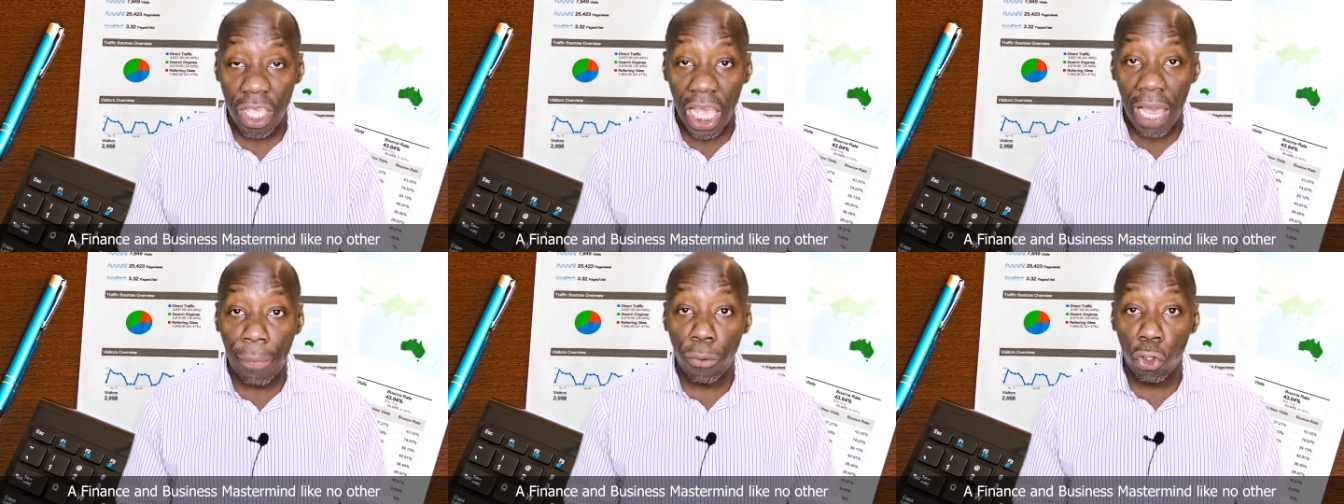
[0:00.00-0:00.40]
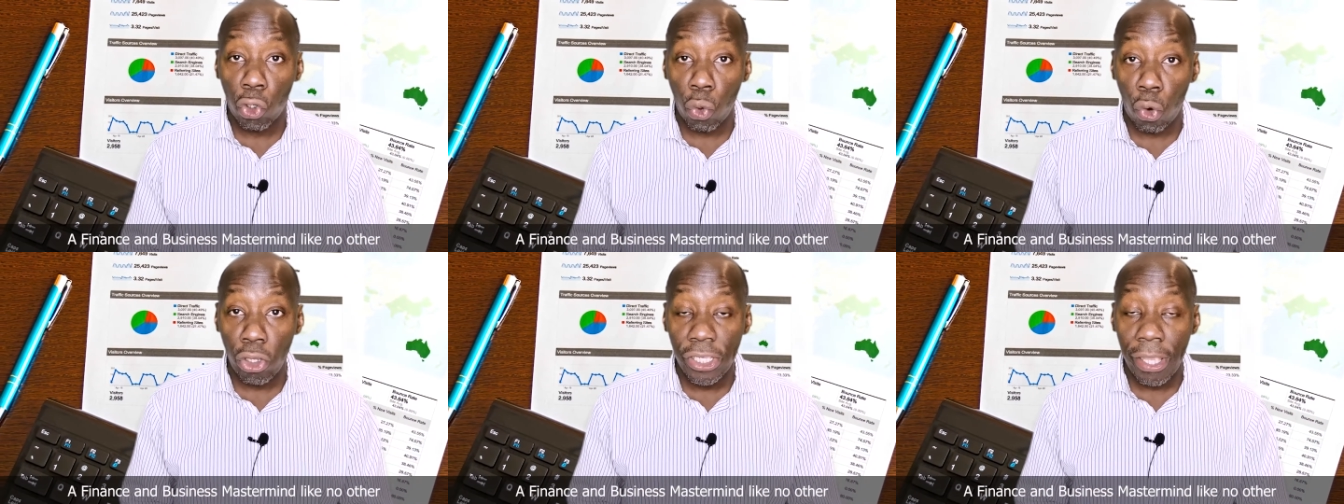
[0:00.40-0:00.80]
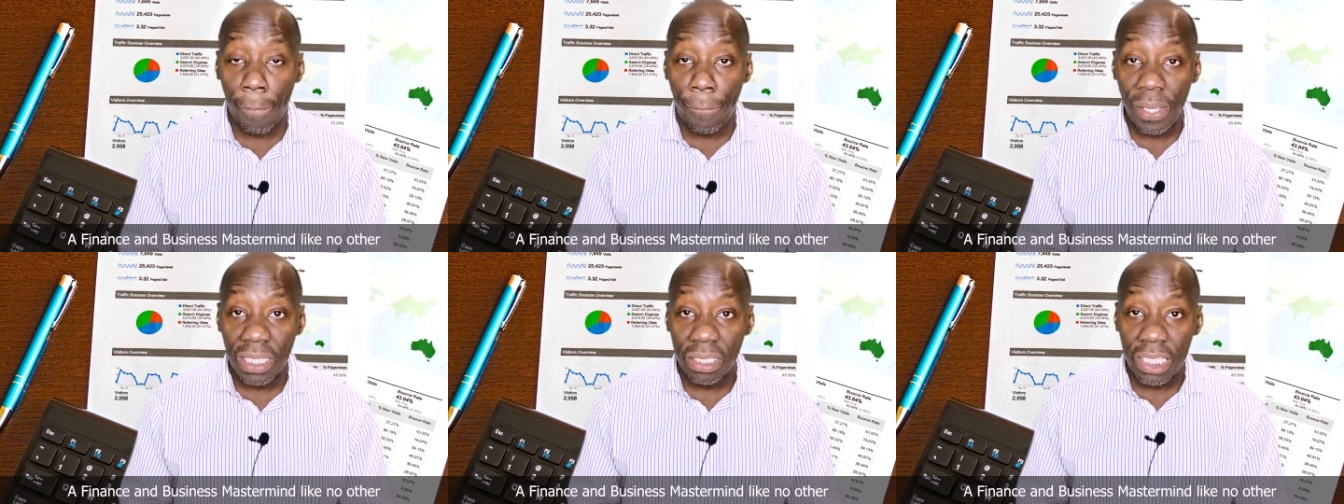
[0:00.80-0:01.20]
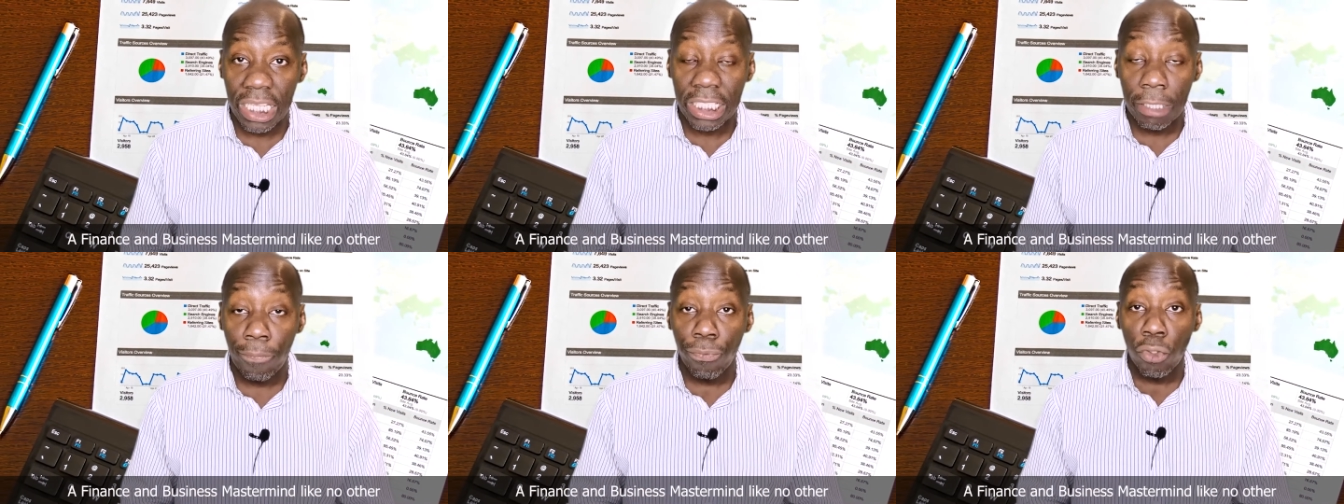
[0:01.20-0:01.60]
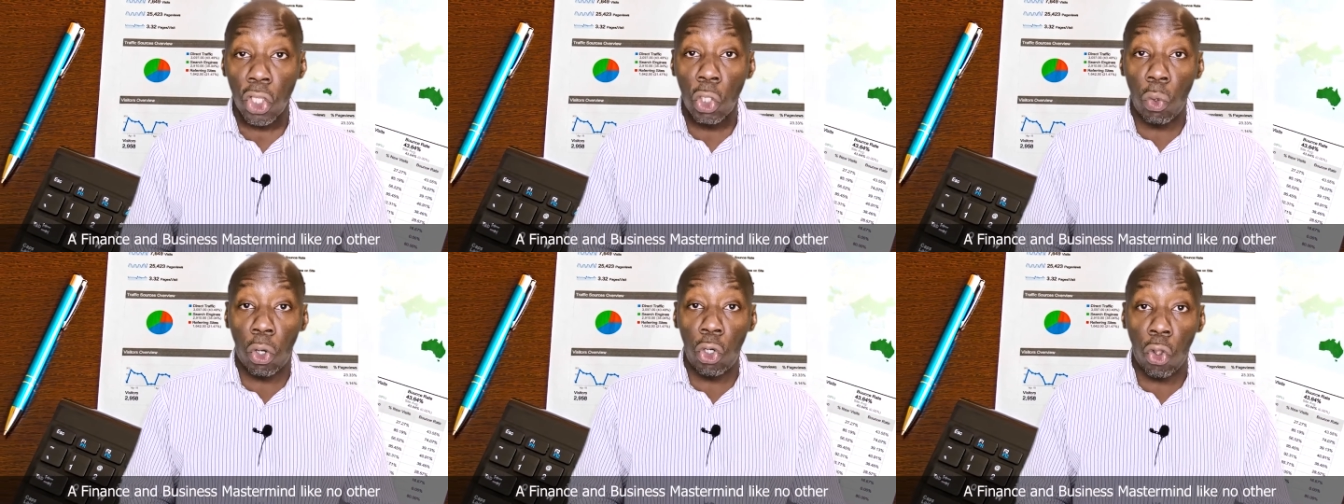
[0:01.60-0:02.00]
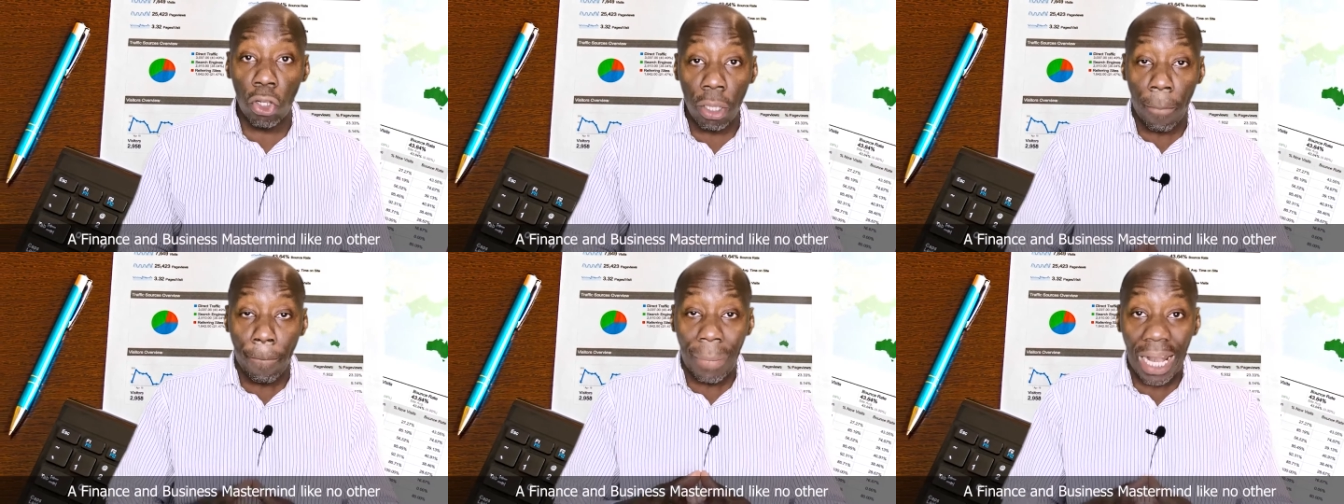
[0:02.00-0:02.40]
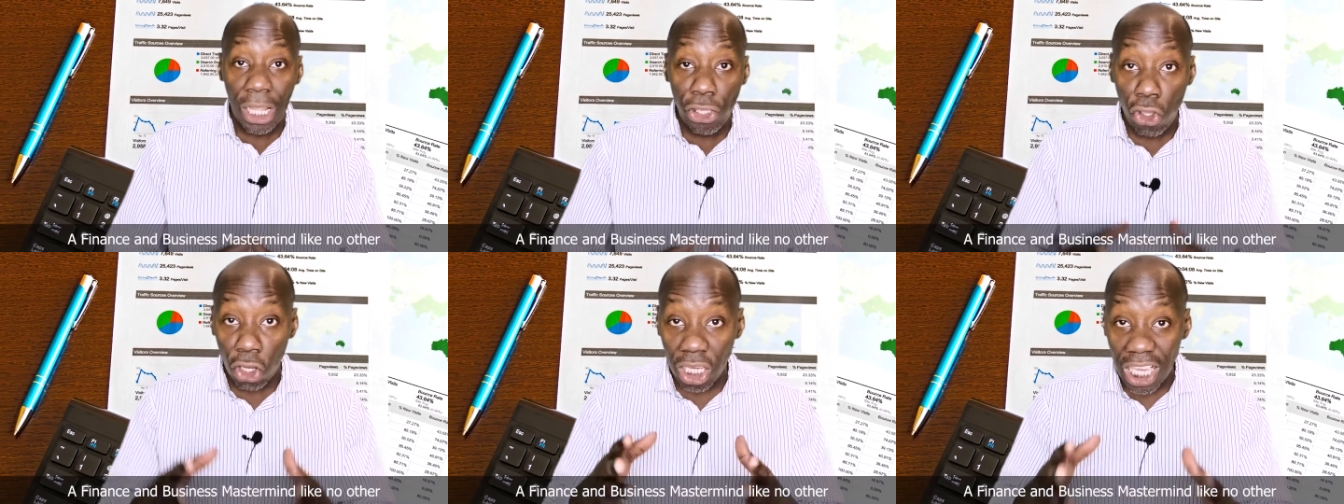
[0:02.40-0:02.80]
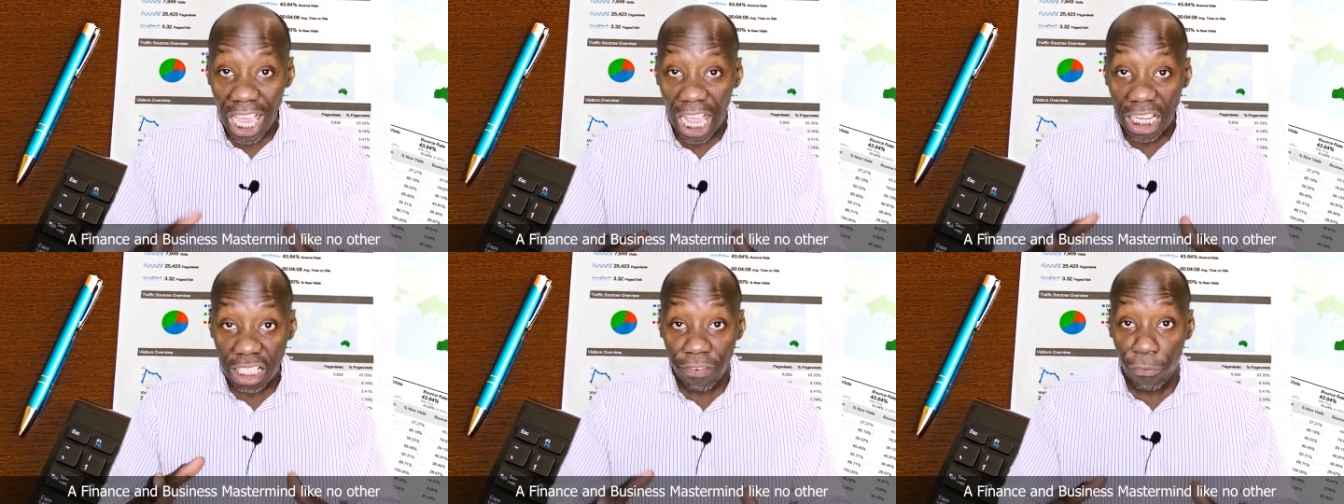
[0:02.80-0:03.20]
about growing your business, you want to know how to manage your cash